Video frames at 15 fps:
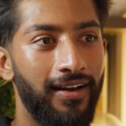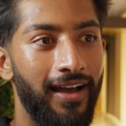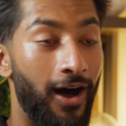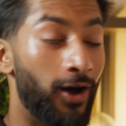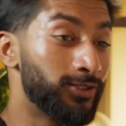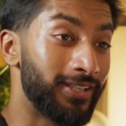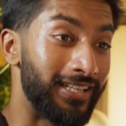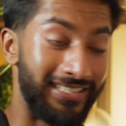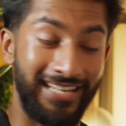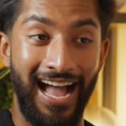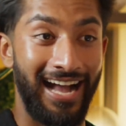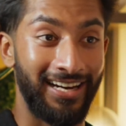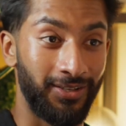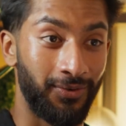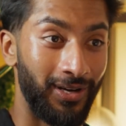Also, the
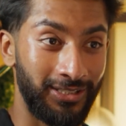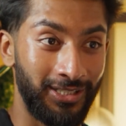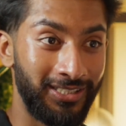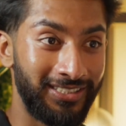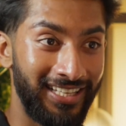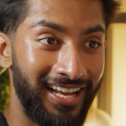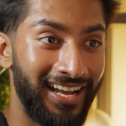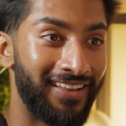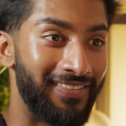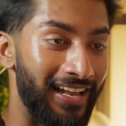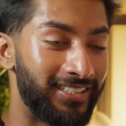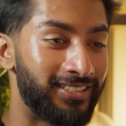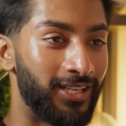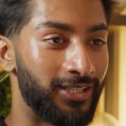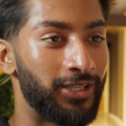tagged questions thing, that
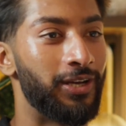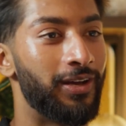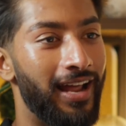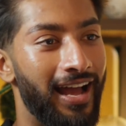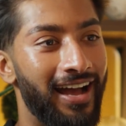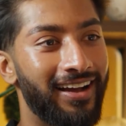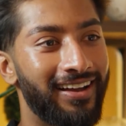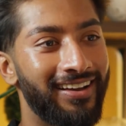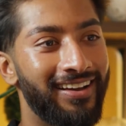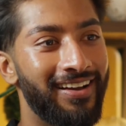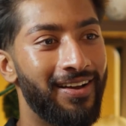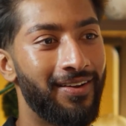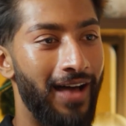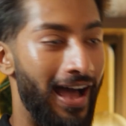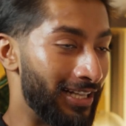is such a good hack.
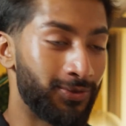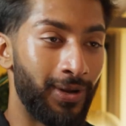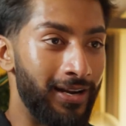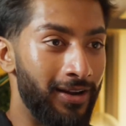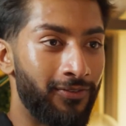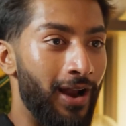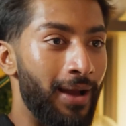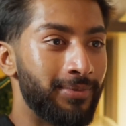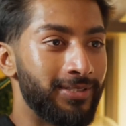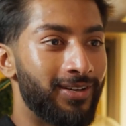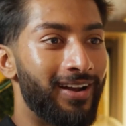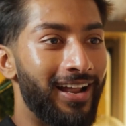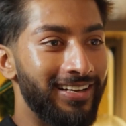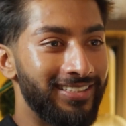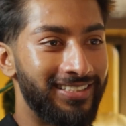That's what I did for
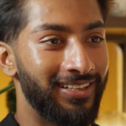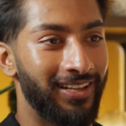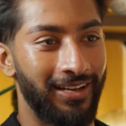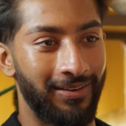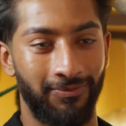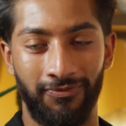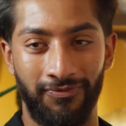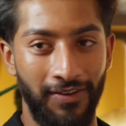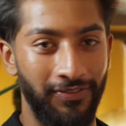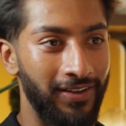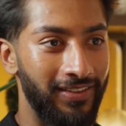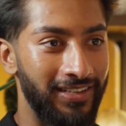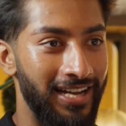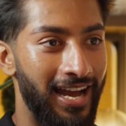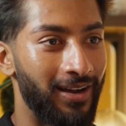Amazon. I just did like fifty
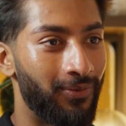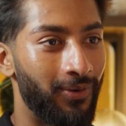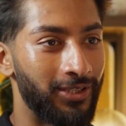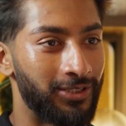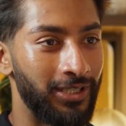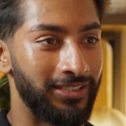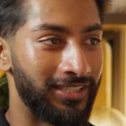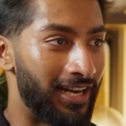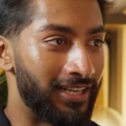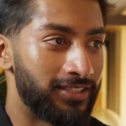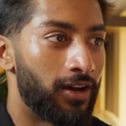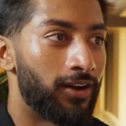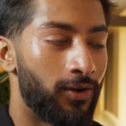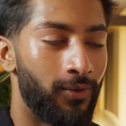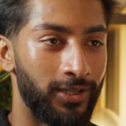of the tag questions, and I just
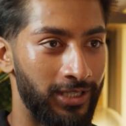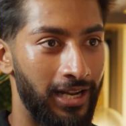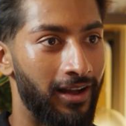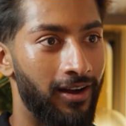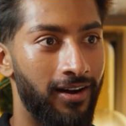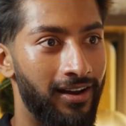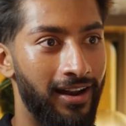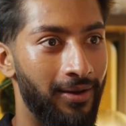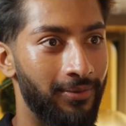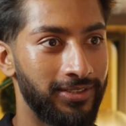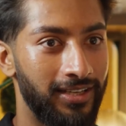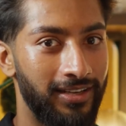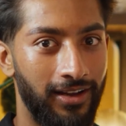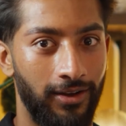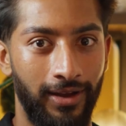got a question I got, and I was
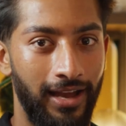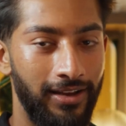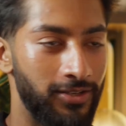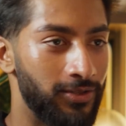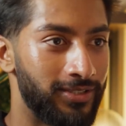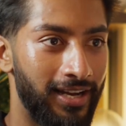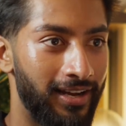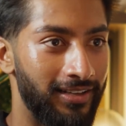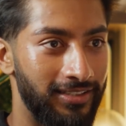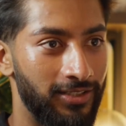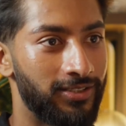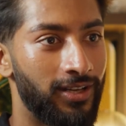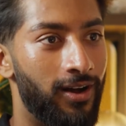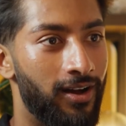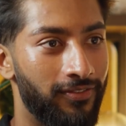like, okay, two seconds,
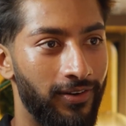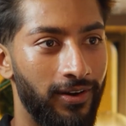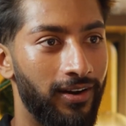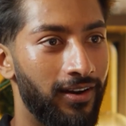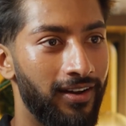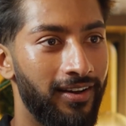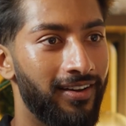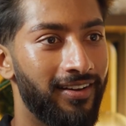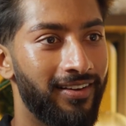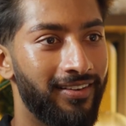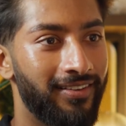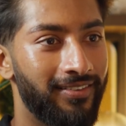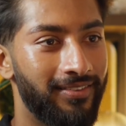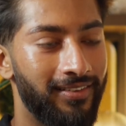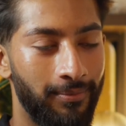here's the offer.
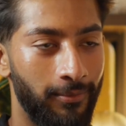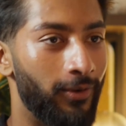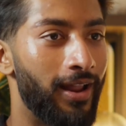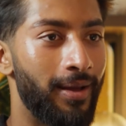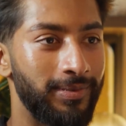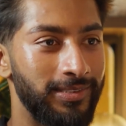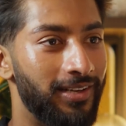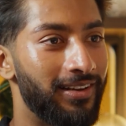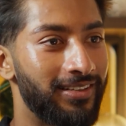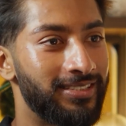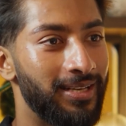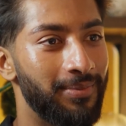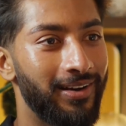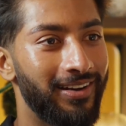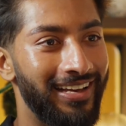Yep. I'm going to Amazon next
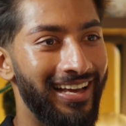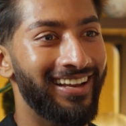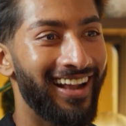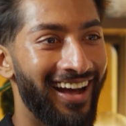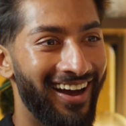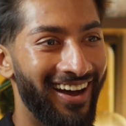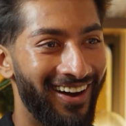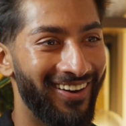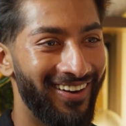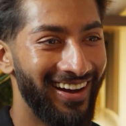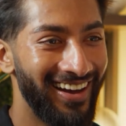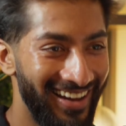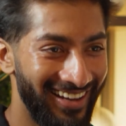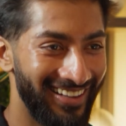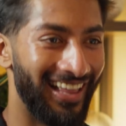summer. You know,
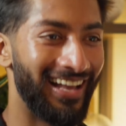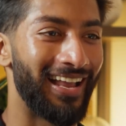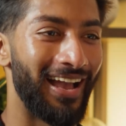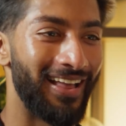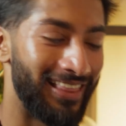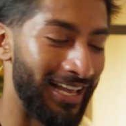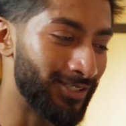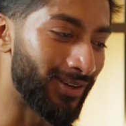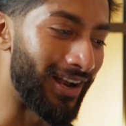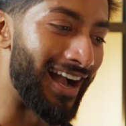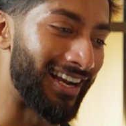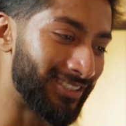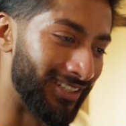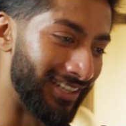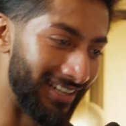like things are
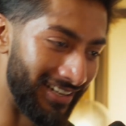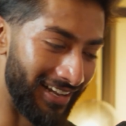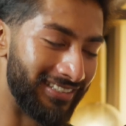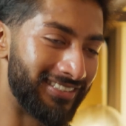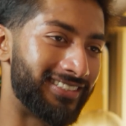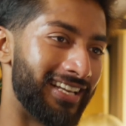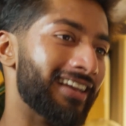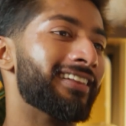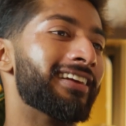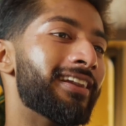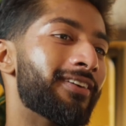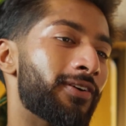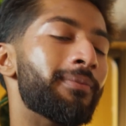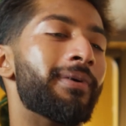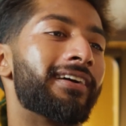actually insanely
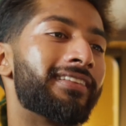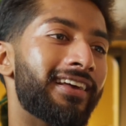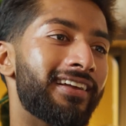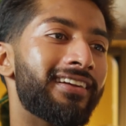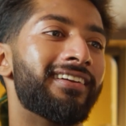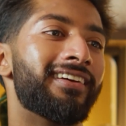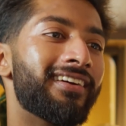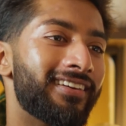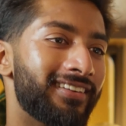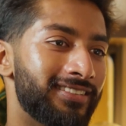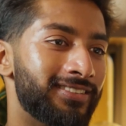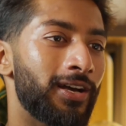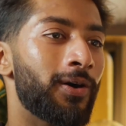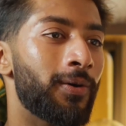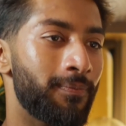different back then.
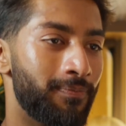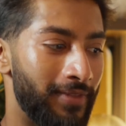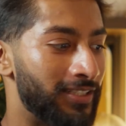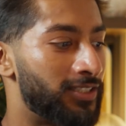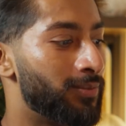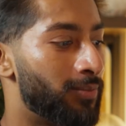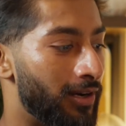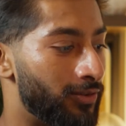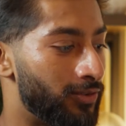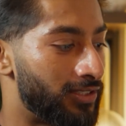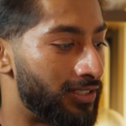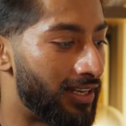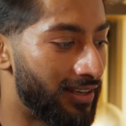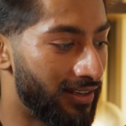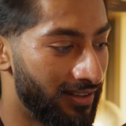So that's super
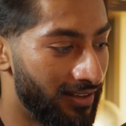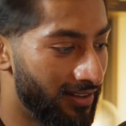interesting.